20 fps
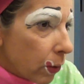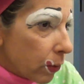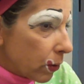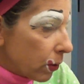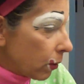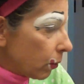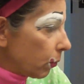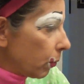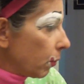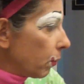It's a
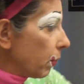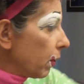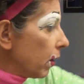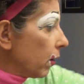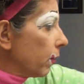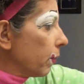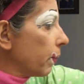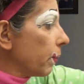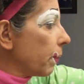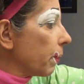little bit
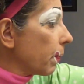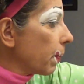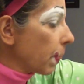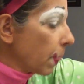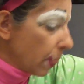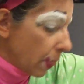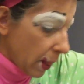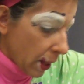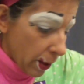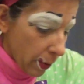better.
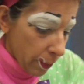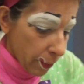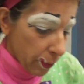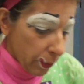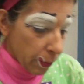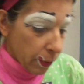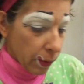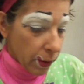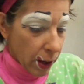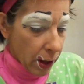
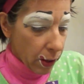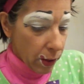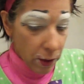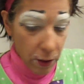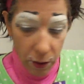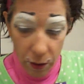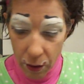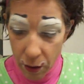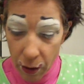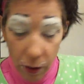And then
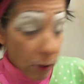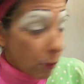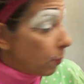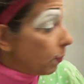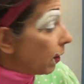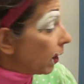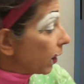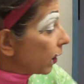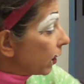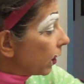you can go
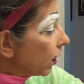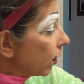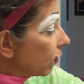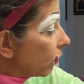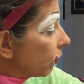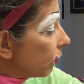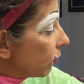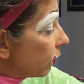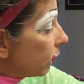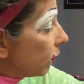back in
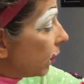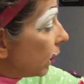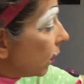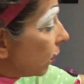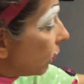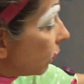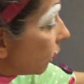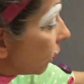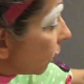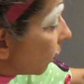if you
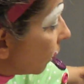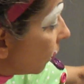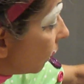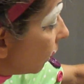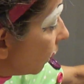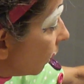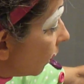need to.